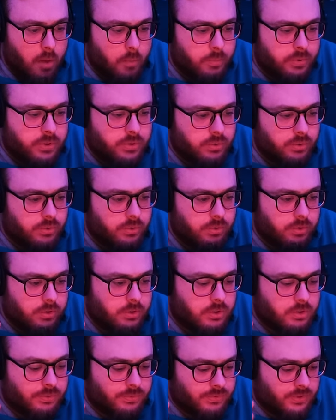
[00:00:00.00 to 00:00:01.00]
But to
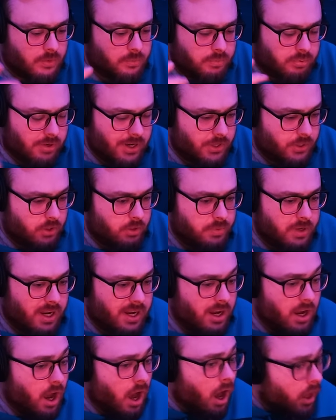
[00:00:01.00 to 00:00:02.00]
to feel pressured
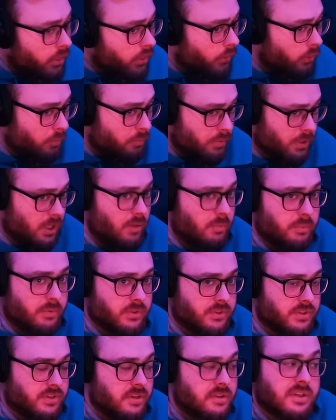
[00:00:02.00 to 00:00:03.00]
by other
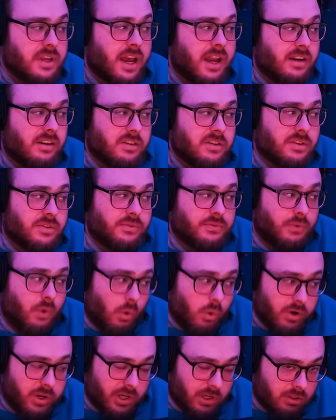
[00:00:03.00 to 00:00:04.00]
people's desires
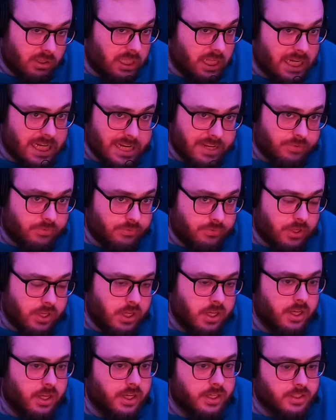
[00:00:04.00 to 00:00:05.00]
for your life
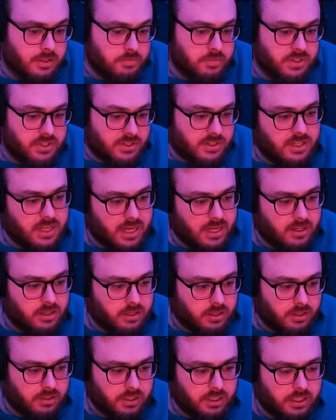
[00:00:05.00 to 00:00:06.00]
is a
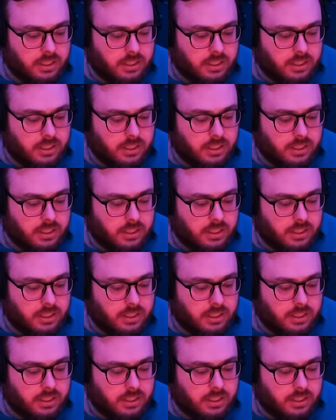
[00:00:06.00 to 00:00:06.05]
mistake.